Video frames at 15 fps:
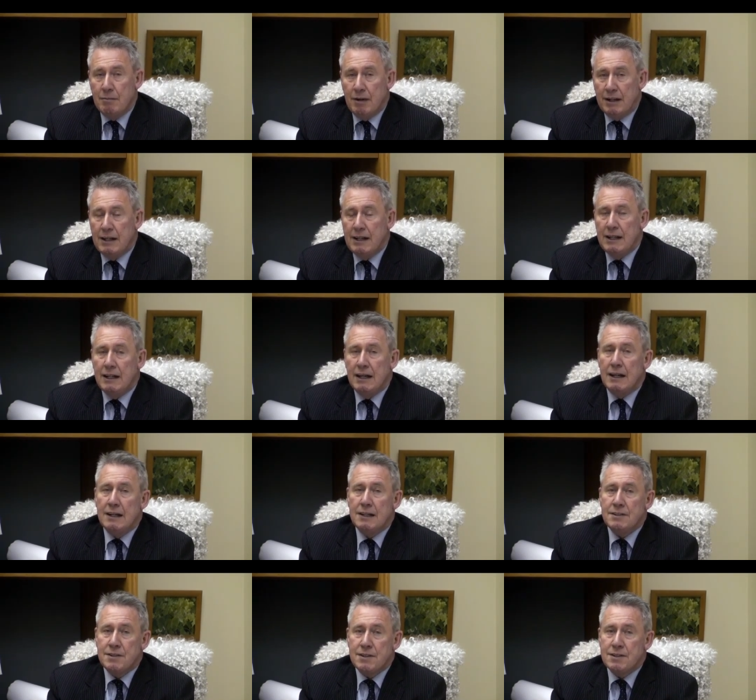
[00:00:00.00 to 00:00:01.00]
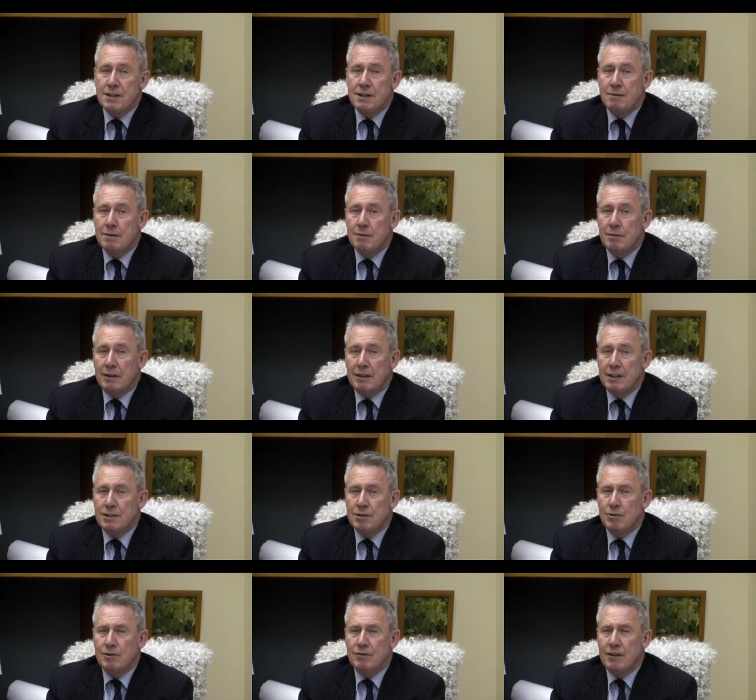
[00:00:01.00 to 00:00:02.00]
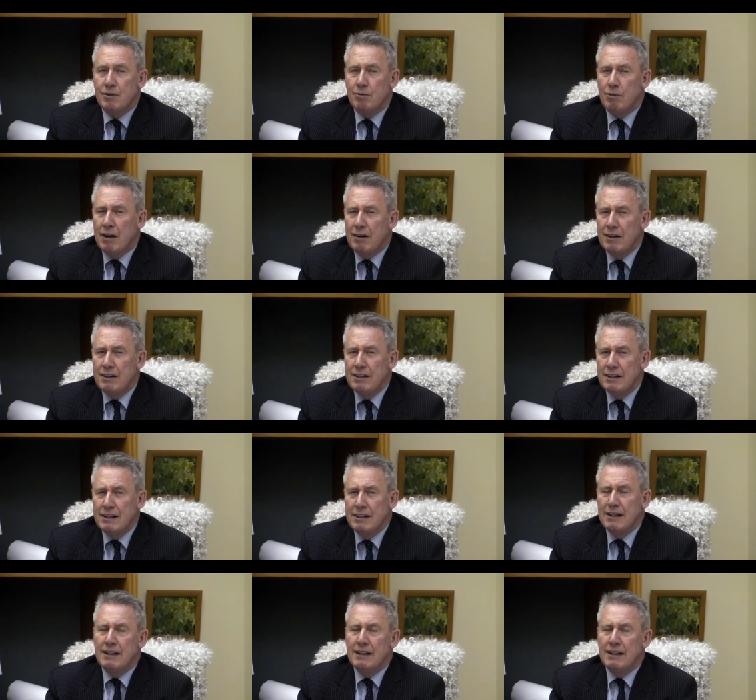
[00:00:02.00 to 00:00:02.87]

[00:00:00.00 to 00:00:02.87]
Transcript: But he asked to see me because he was very worried